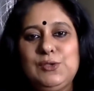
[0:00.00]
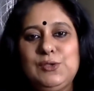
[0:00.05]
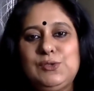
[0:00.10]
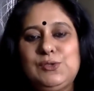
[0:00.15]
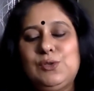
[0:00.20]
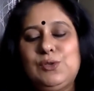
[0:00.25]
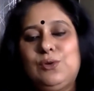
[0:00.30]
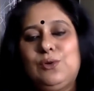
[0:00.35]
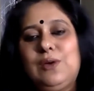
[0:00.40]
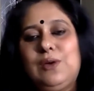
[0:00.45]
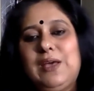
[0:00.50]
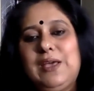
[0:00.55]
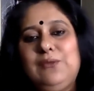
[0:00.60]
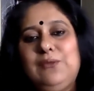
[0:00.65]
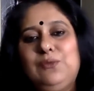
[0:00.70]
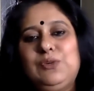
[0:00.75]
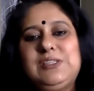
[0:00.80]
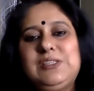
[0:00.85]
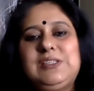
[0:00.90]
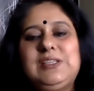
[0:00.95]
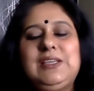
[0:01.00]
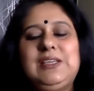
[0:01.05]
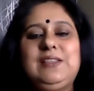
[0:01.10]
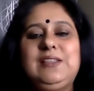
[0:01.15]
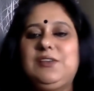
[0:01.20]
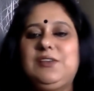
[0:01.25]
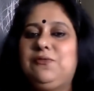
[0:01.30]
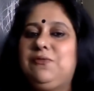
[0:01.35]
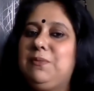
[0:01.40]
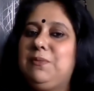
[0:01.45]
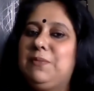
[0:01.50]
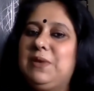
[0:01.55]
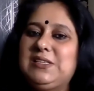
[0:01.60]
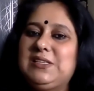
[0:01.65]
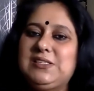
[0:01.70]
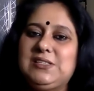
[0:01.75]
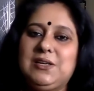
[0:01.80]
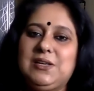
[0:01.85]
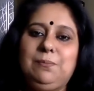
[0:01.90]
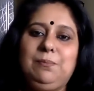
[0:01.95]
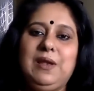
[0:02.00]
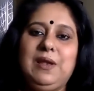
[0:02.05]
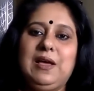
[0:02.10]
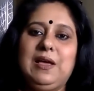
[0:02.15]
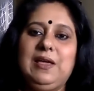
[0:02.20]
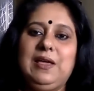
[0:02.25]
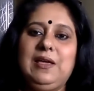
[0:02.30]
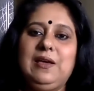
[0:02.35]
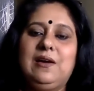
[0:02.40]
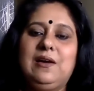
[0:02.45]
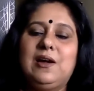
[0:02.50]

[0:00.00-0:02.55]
So I would say that we must apply